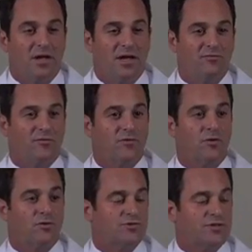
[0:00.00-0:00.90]
and for
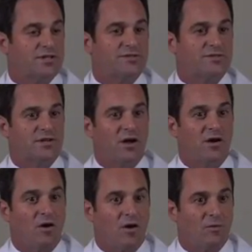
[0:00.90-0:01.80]
those that
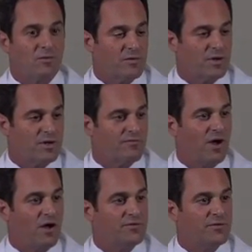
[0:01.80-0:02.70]
are
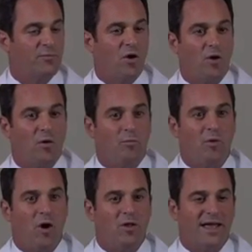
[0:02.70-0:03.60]
involved in
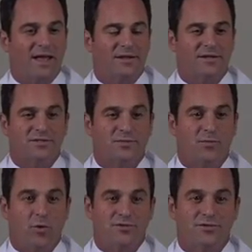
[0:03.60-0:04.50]
ball handling
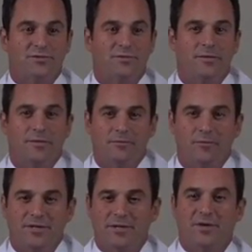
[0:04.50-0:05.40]
sports,
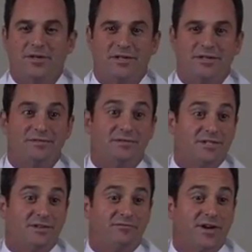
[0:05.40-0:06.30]
we typically
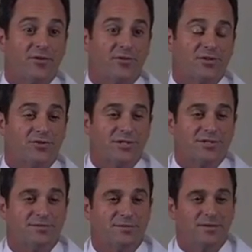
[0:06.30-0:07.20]
see finger
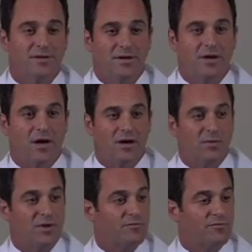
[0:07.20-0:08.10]
injuries,
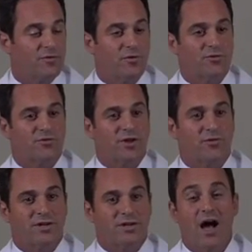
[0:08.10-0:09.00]
but for those that
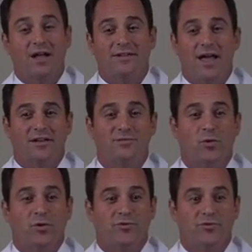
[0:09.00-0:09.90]
are in contact
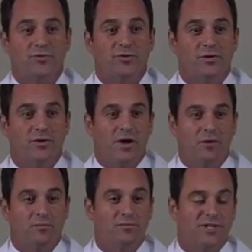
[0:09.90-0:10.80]
sports,
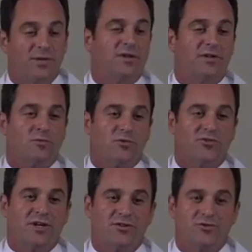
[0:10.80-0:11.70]
typically we'll
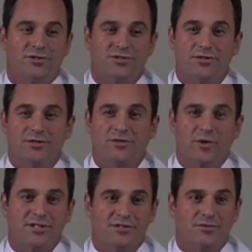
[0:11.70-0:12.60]
see injuries to the
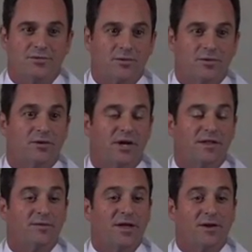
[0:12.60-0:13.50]
wrists
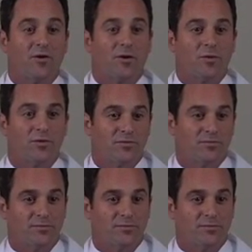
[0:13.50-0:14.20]
and the metacarpal.